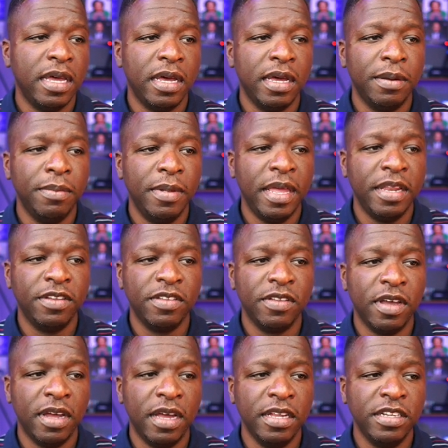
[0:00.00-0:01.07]
um, and
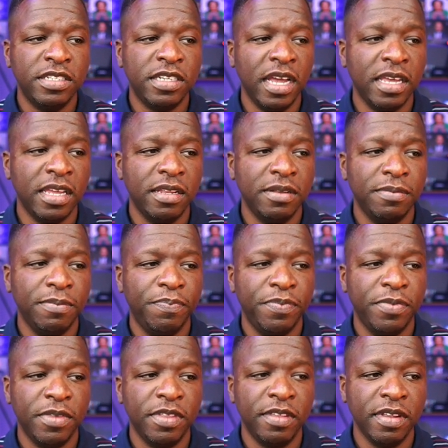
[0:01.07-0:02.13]
just uncheck it.
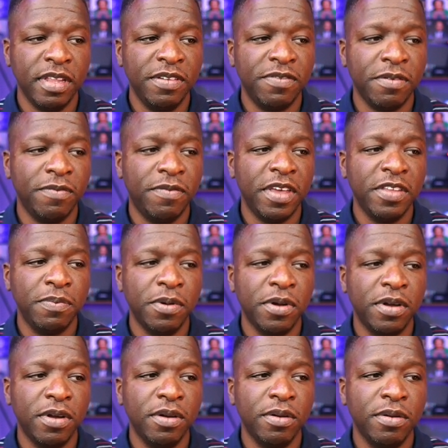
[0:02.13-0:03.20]
Delete from
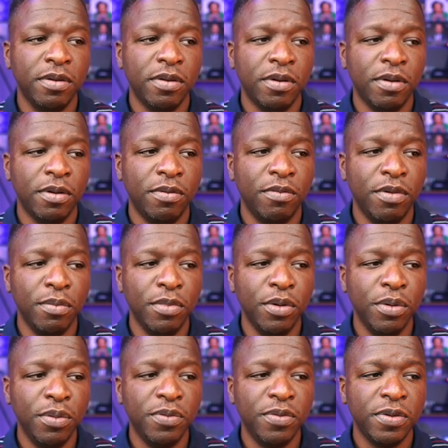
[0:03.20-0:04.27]
Facebook,
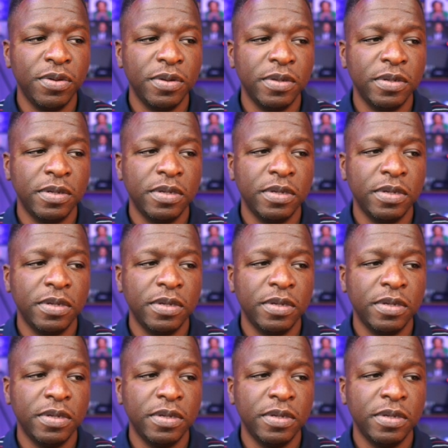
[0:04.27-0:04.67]
remove.